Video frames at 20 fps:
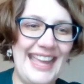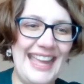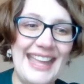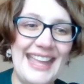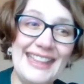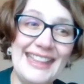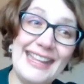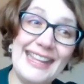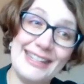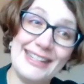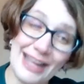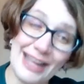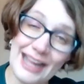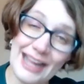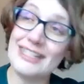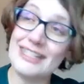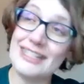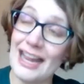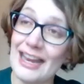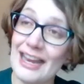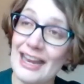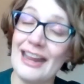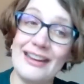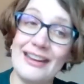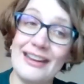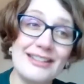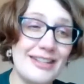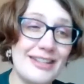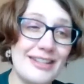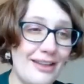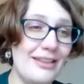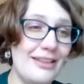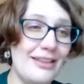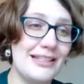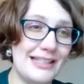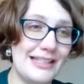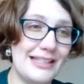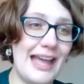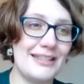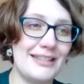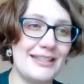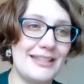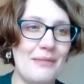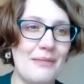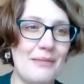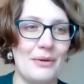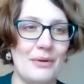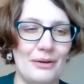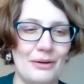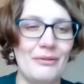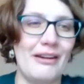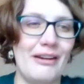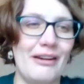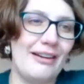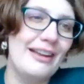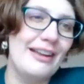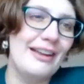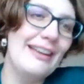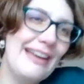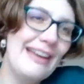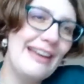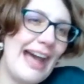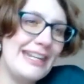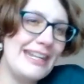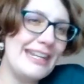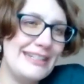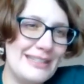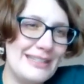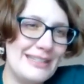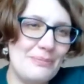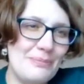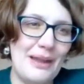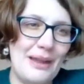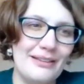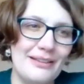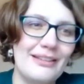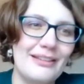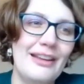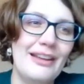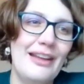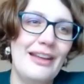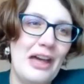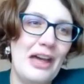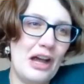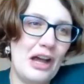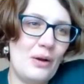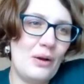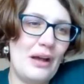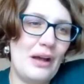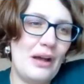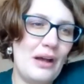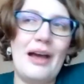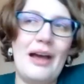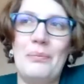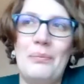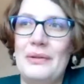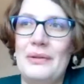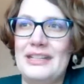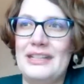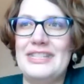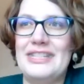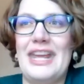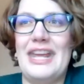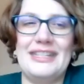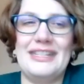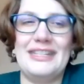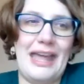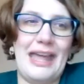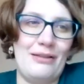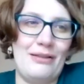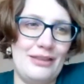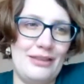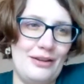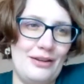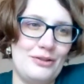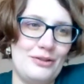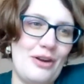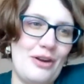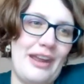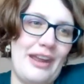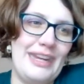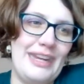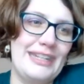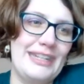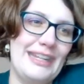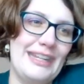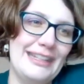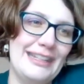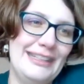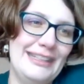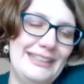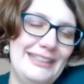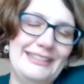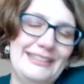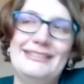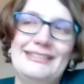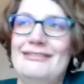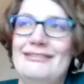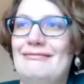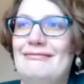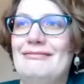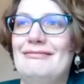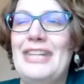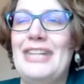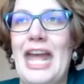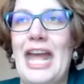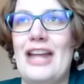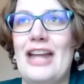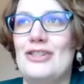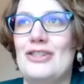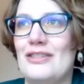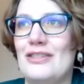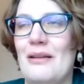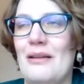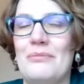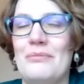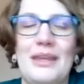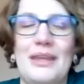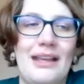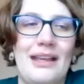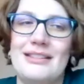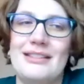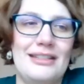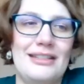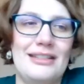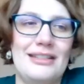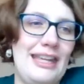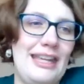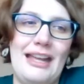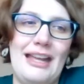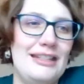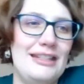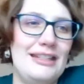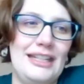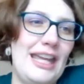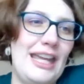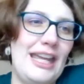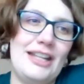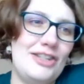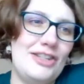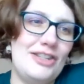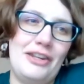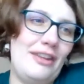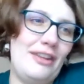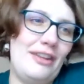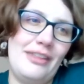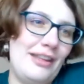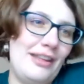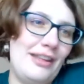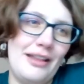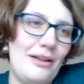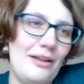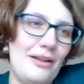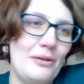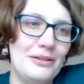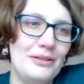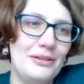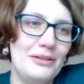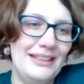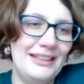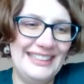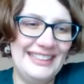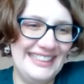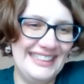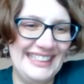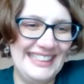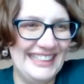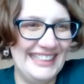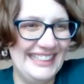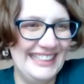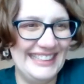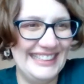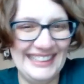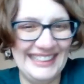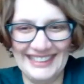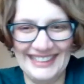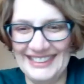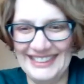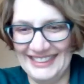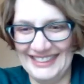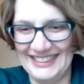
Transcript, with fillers: and I didn't until this last summer where I did spend a couple of days out there trying to catch something. I didn't I didn't catch anything though.